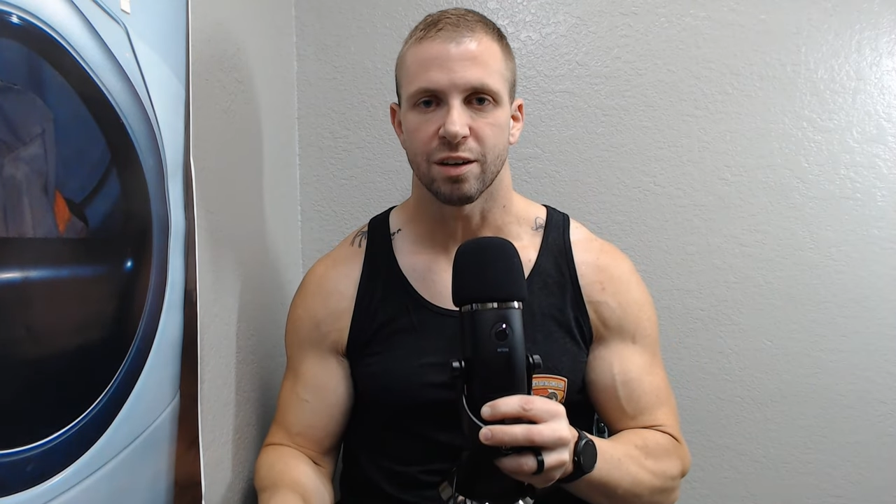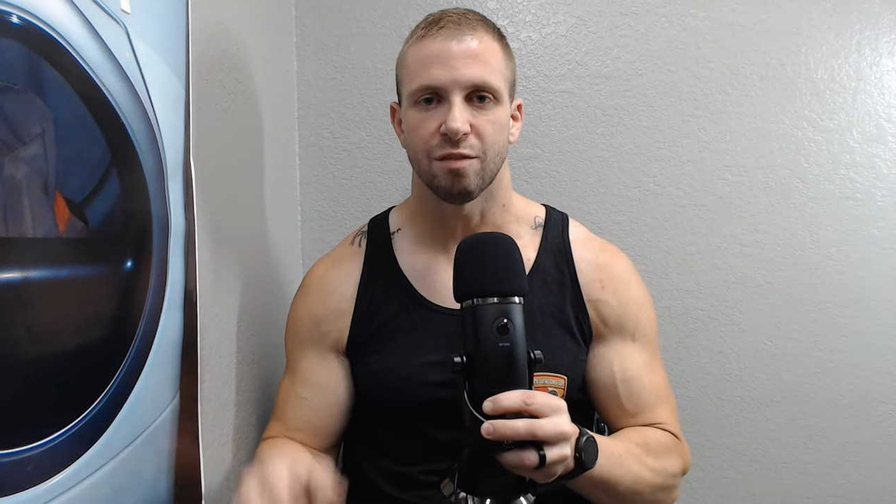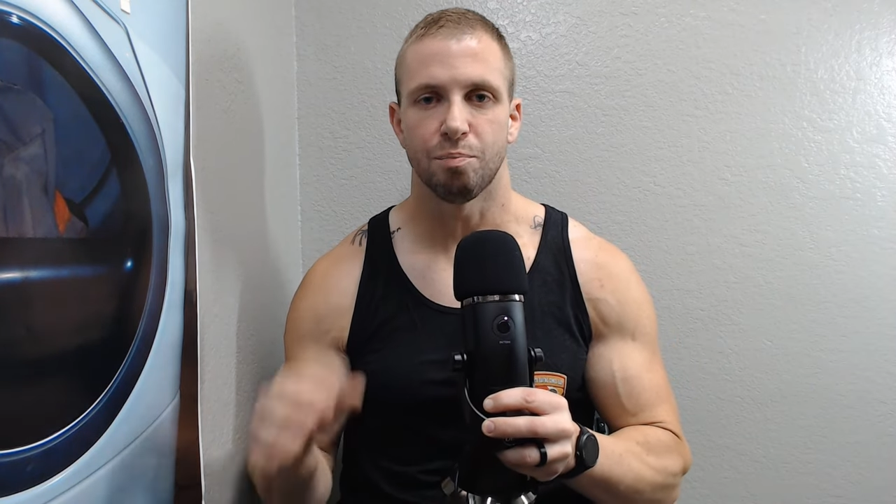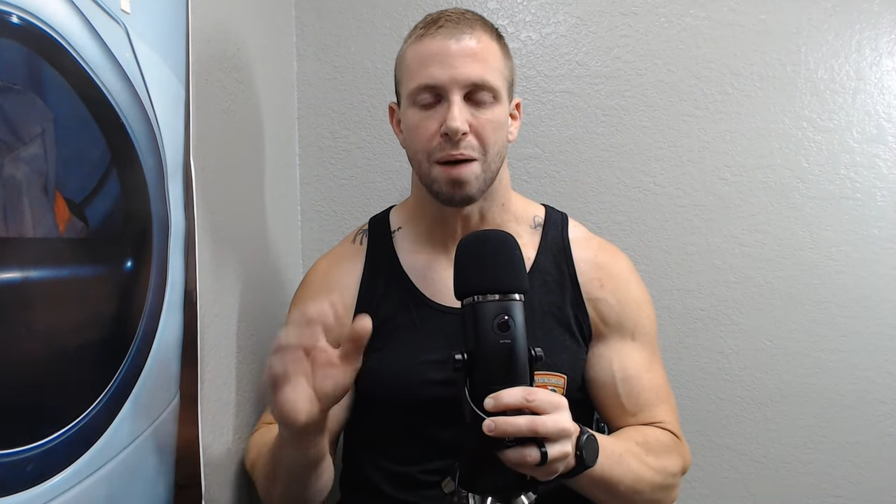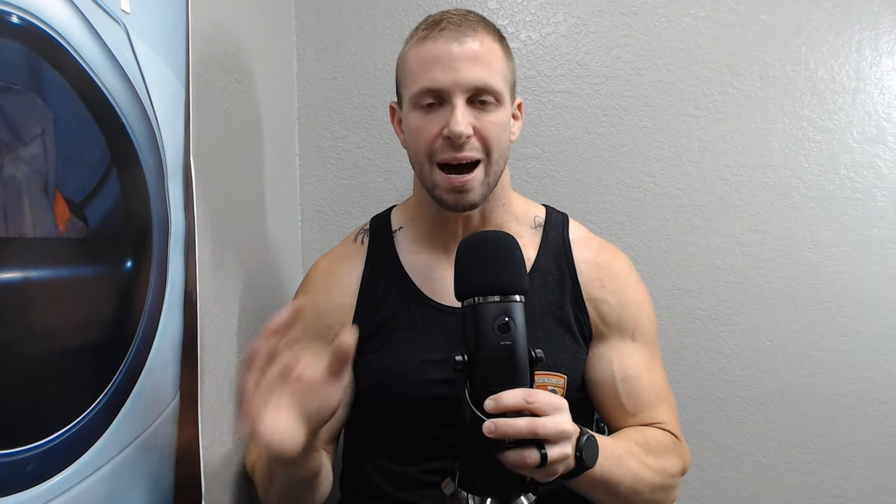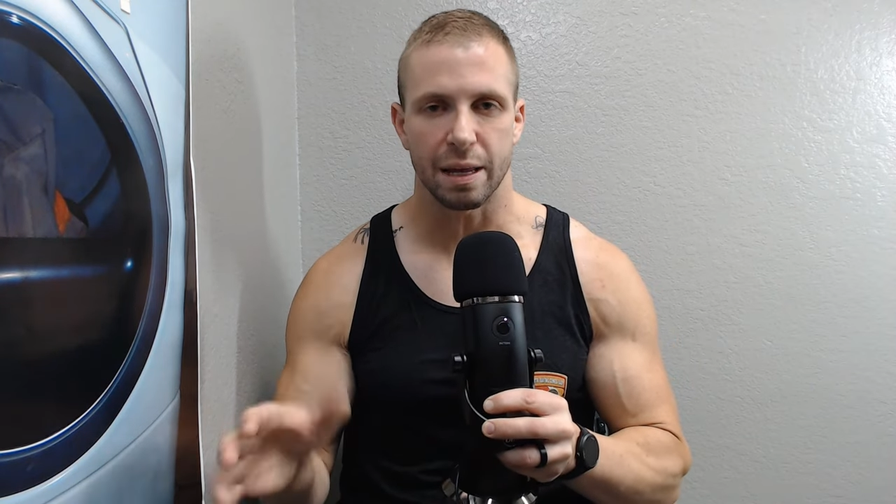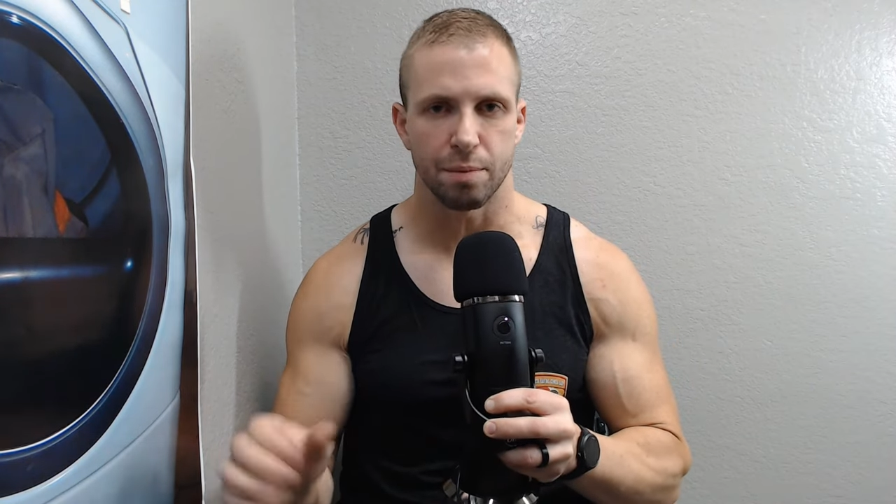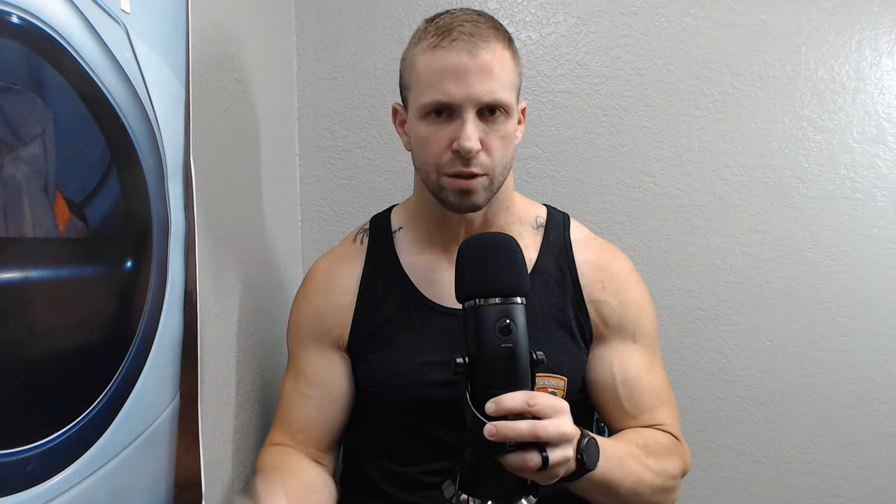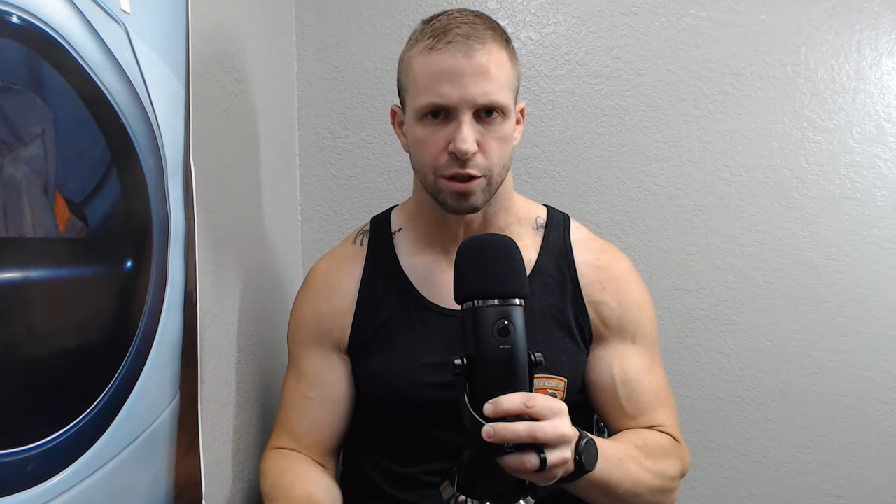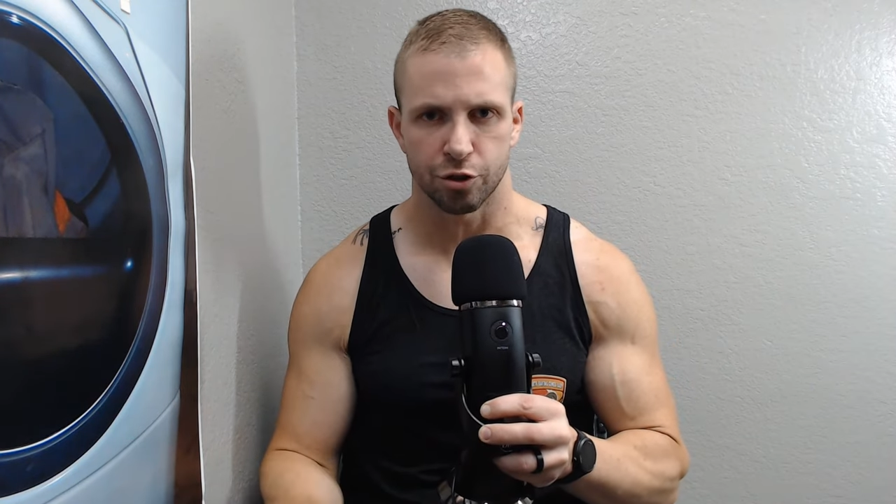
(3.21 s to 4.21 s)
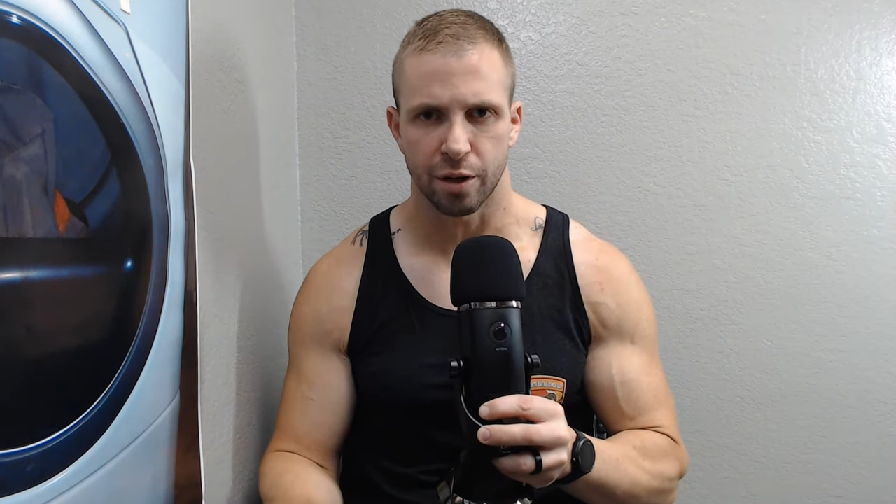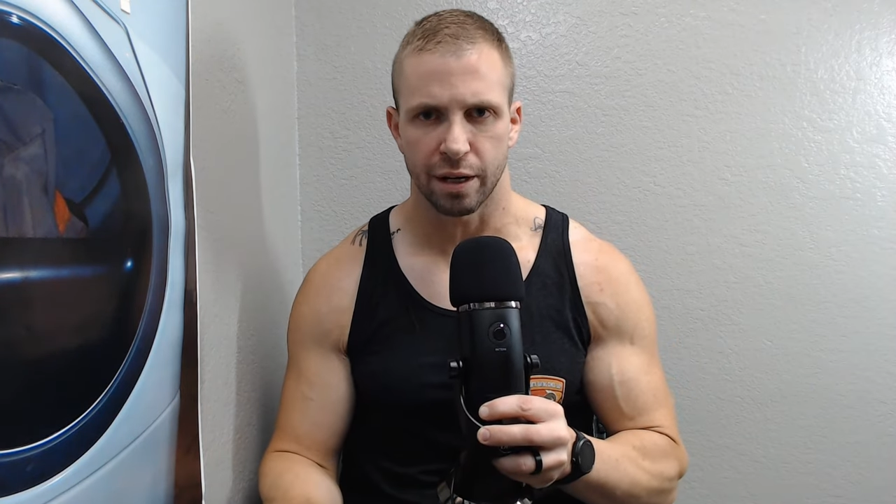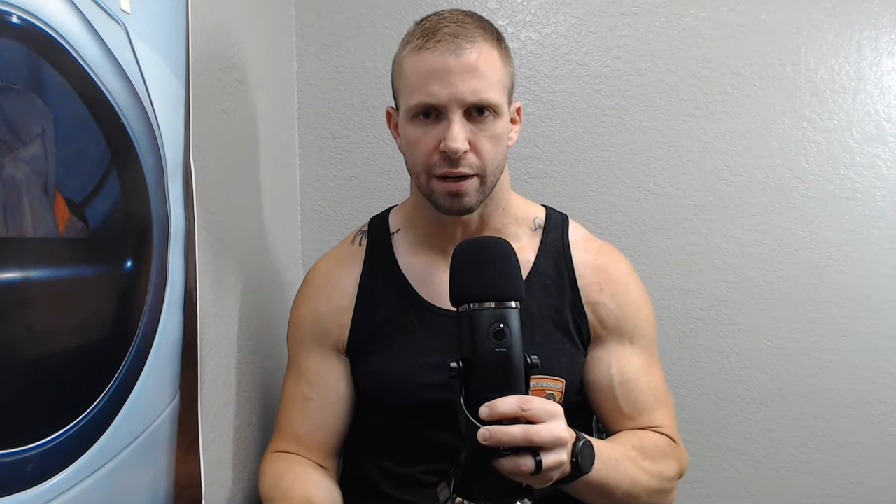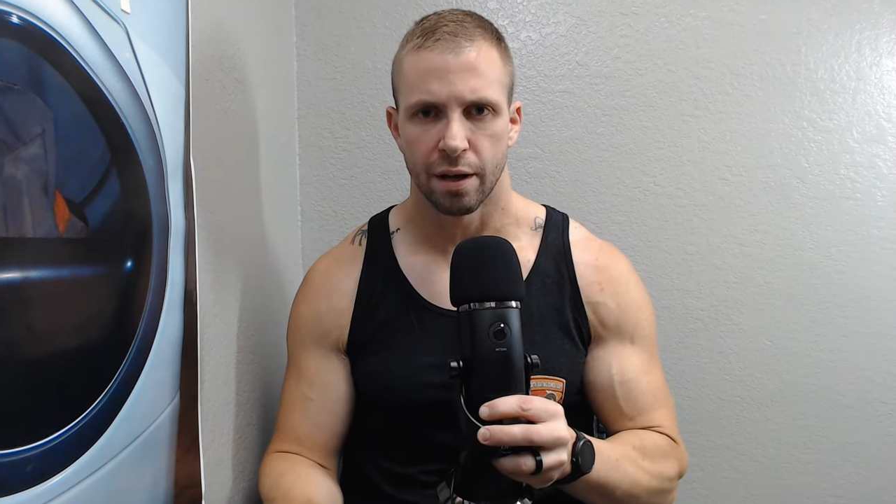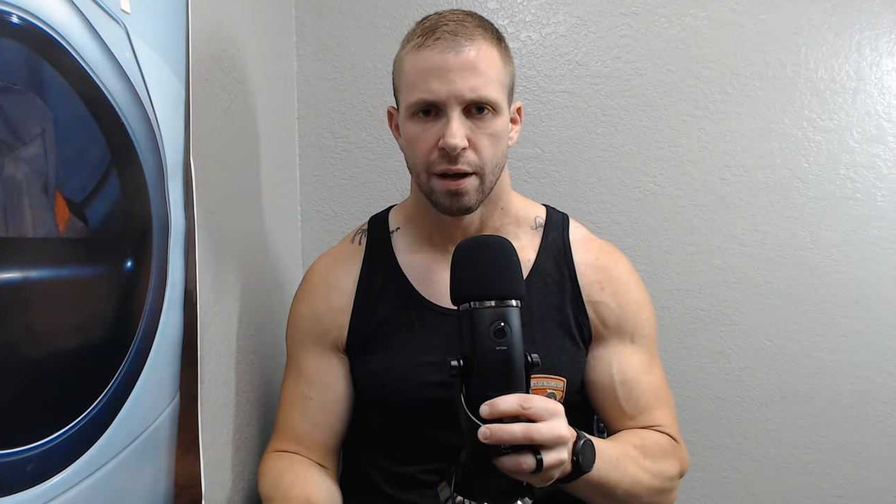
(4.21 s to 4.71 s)
of bodybuilding
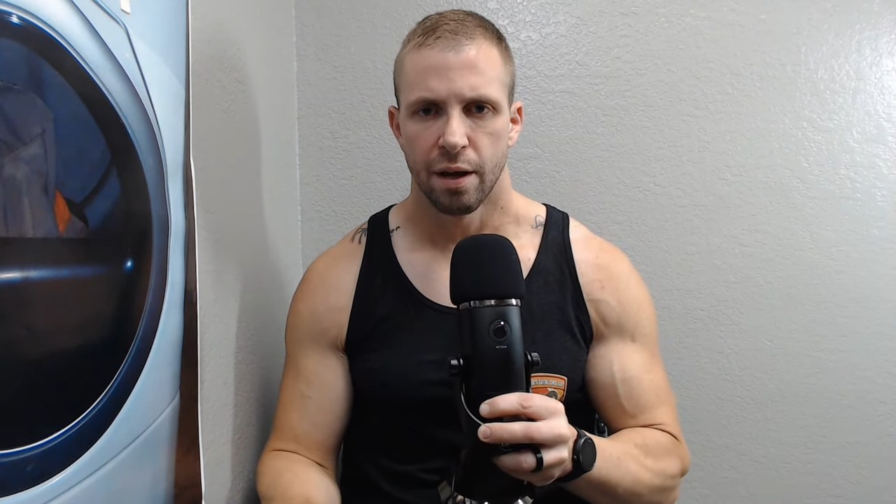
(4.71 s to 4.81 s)
training,